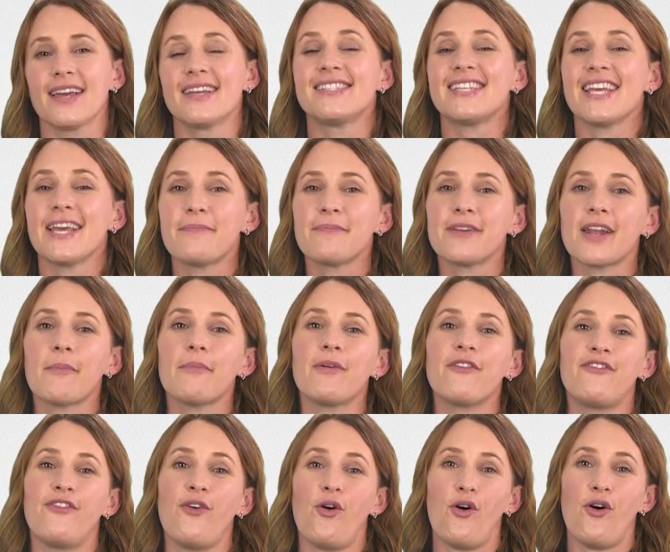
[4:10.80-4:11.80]
Tip number
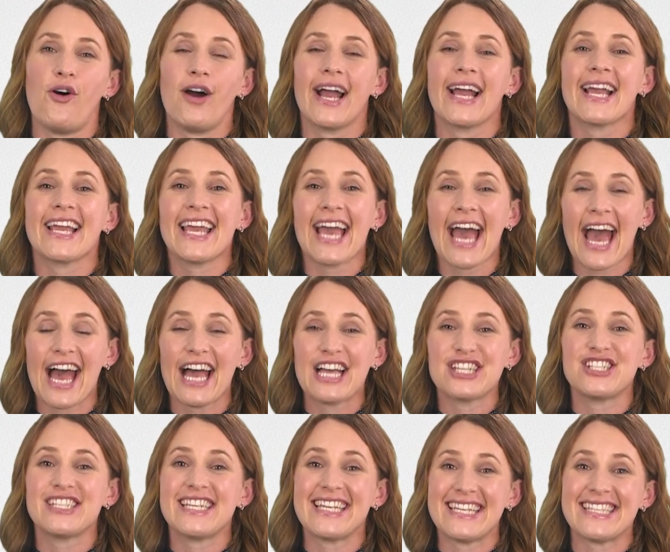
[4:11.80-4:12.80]
4,
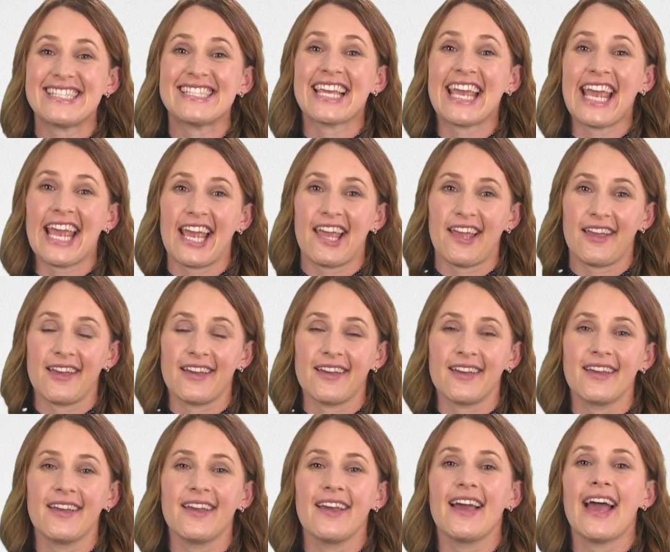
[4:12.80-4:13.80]
cash is king.
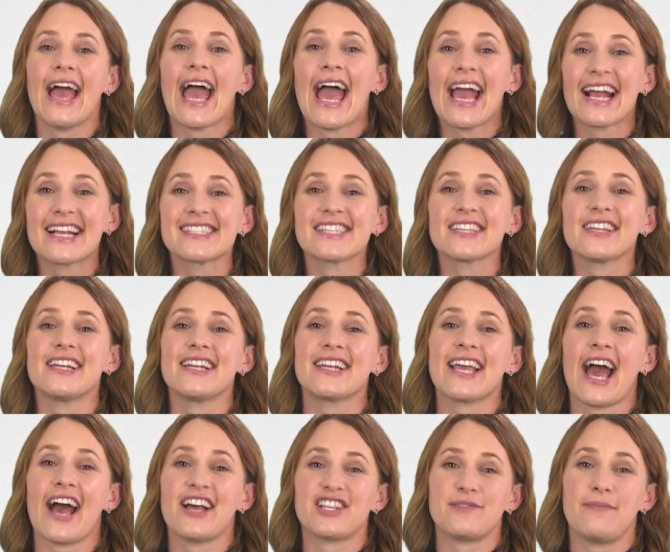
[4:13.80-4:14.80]
Excellent
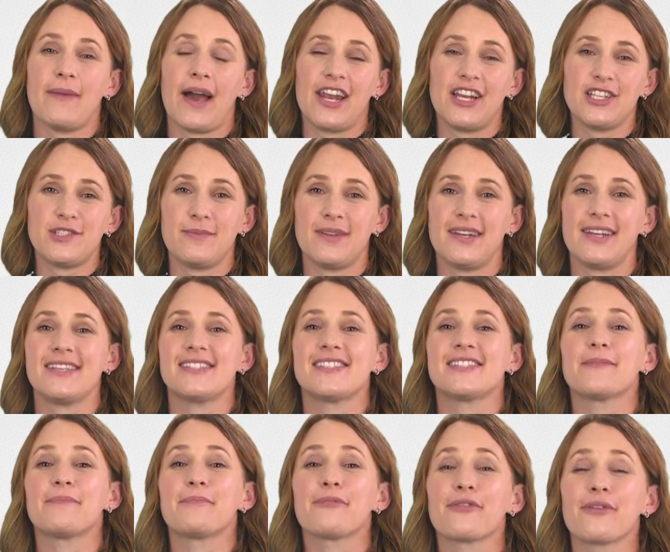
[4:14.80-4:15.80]
cash management is
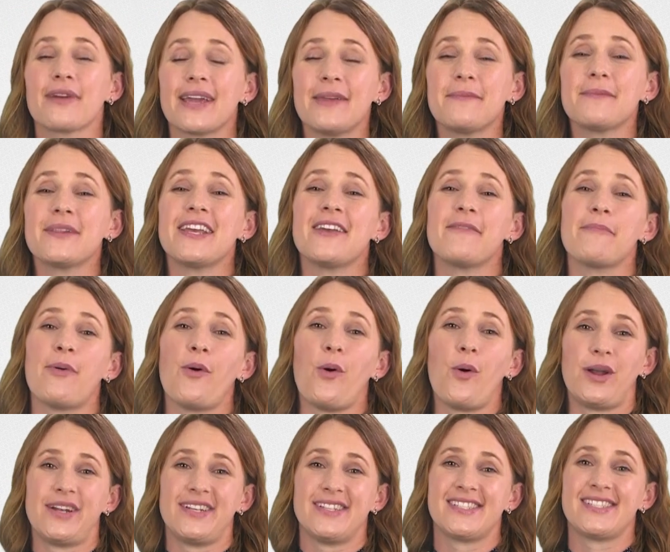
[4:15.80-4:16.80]
supremely
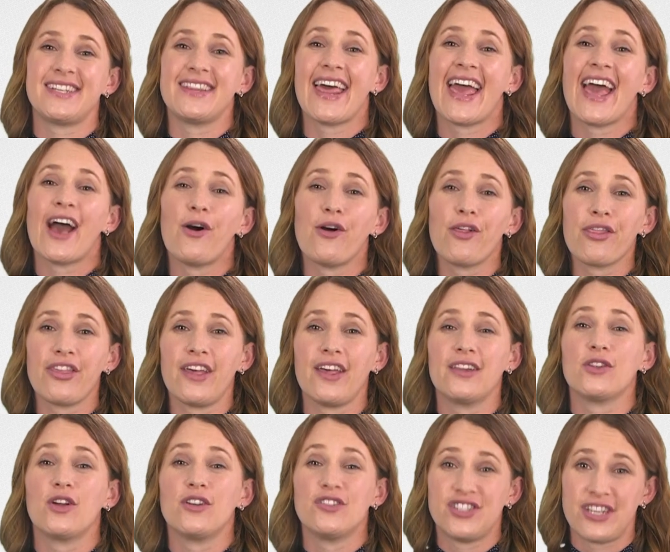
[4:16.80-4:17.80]
important to the health
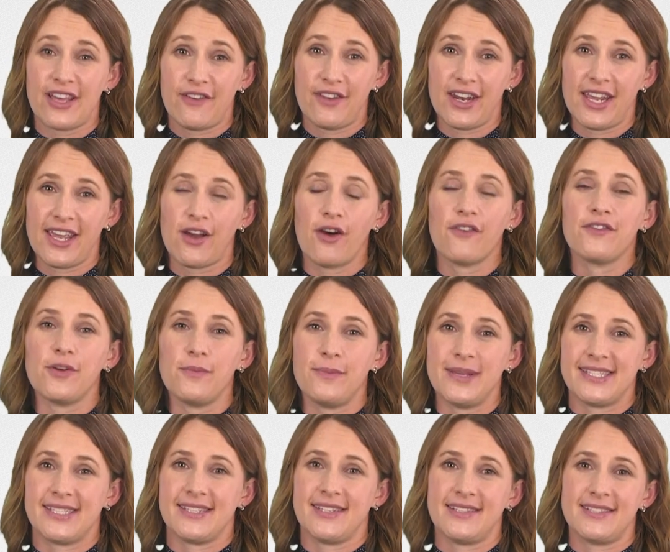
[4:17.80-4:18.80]
and longevity of your
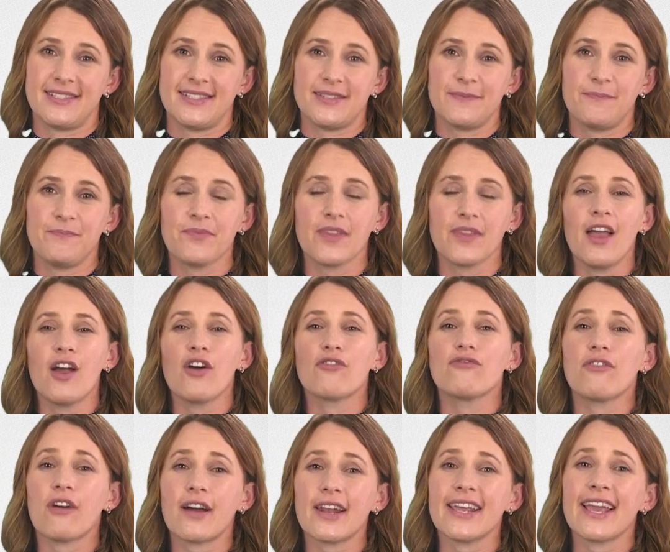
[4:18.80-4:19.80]
business.
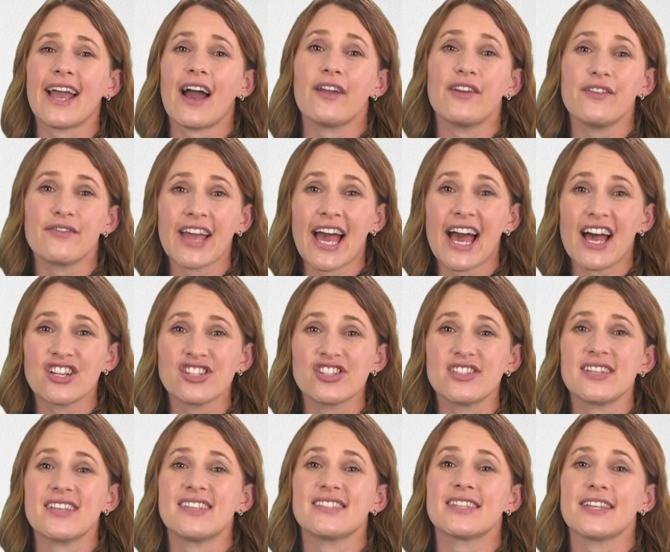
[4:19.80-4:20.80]
Running out of cash
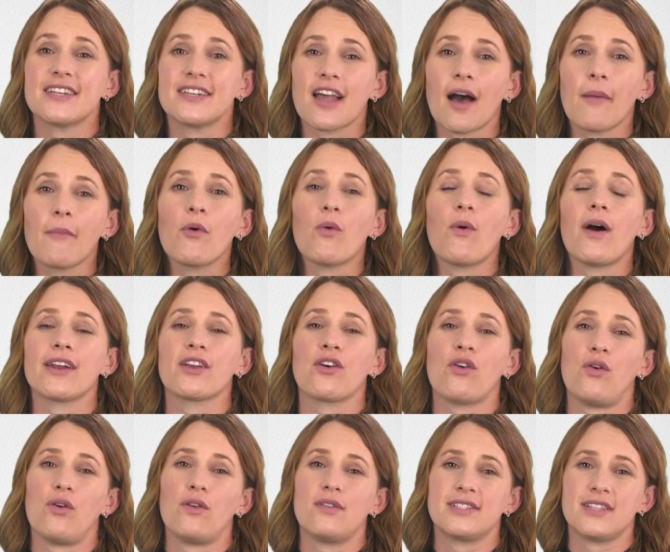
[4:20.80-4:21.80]
is the number 1
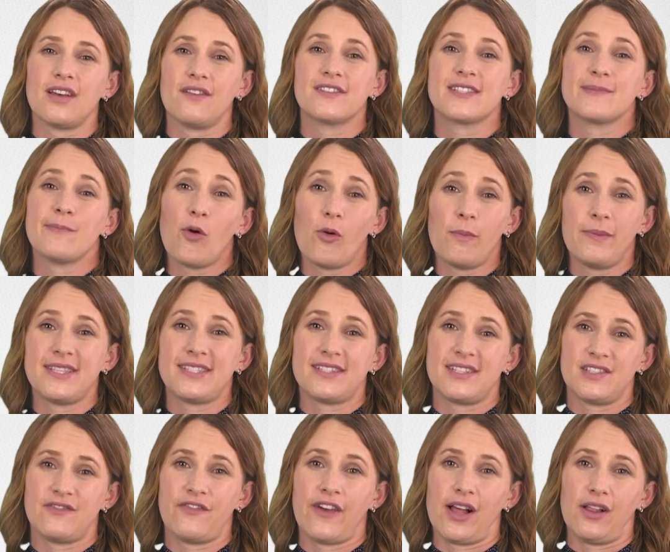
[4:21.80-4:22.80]
cause of small
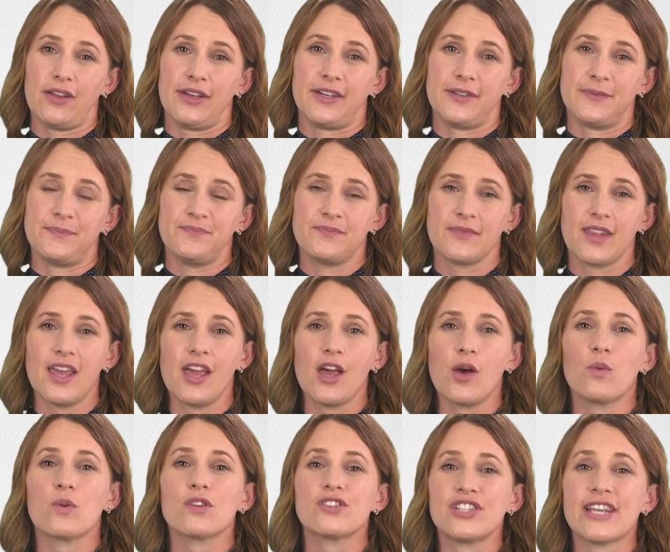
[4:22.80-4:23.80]
business failure.
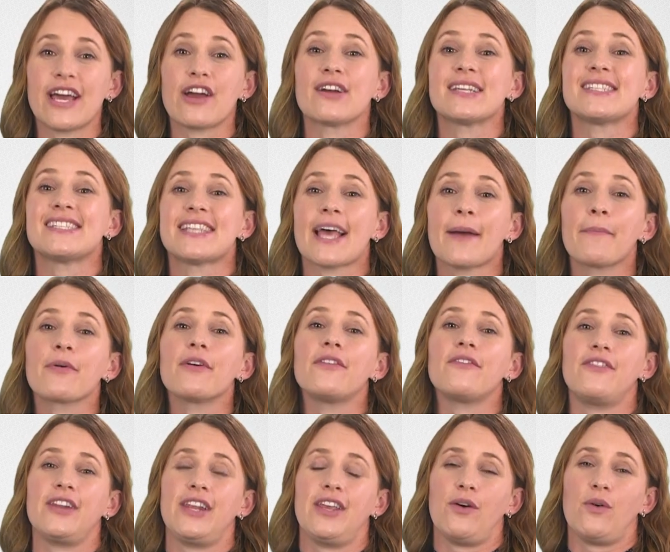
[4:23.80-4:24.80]
We'll share a separate
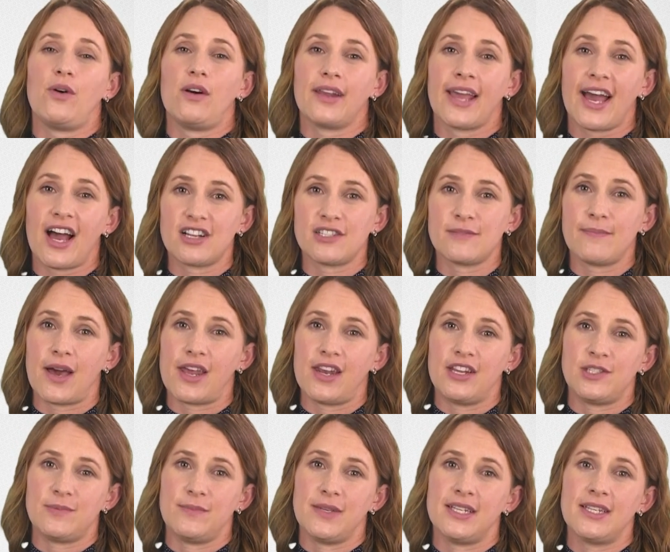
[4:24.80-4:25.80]
video on cash
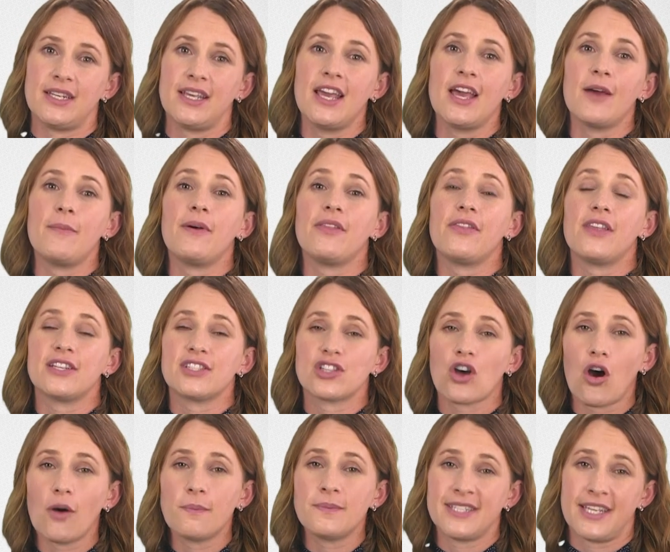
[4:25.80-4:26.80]
management, but the
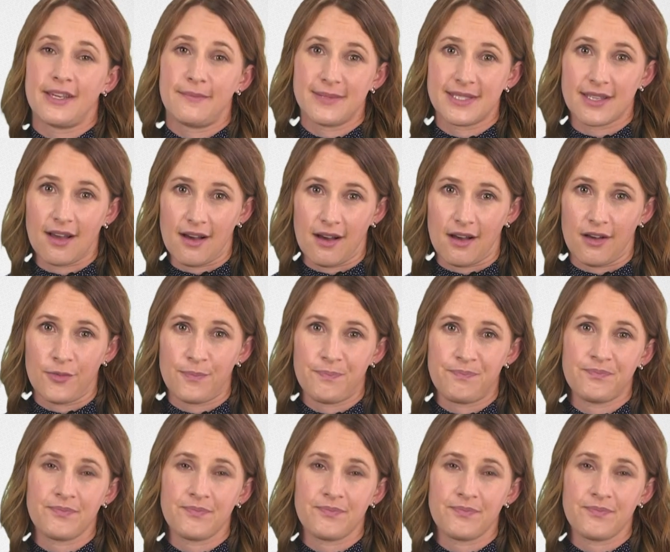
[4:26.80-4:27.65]
top tips are: